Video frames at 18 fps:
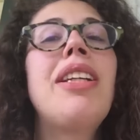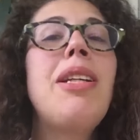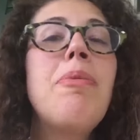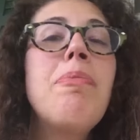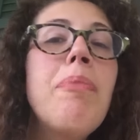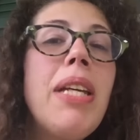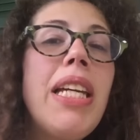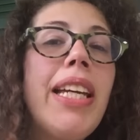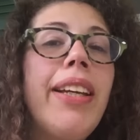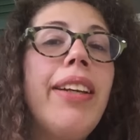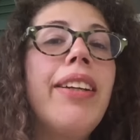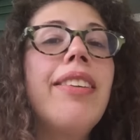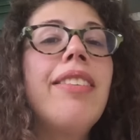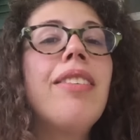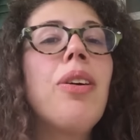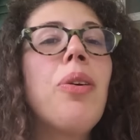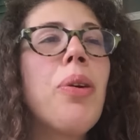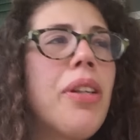eat meat
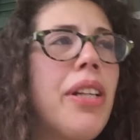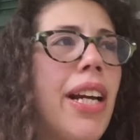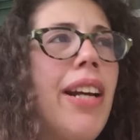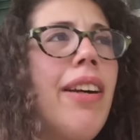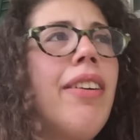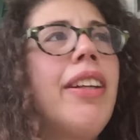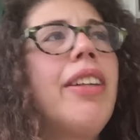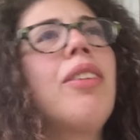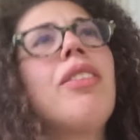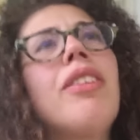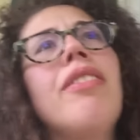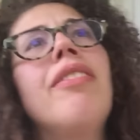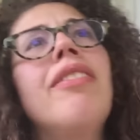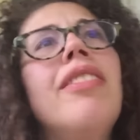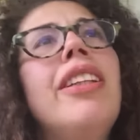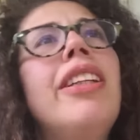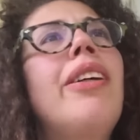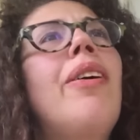or dairy or
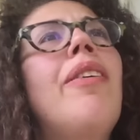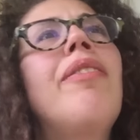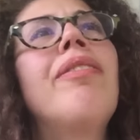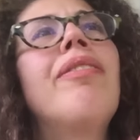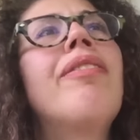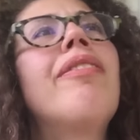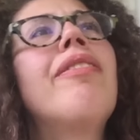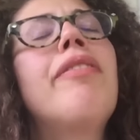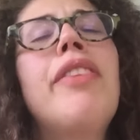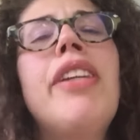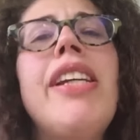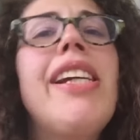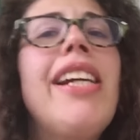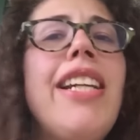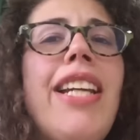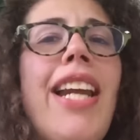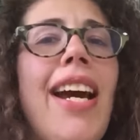you know I'm vegan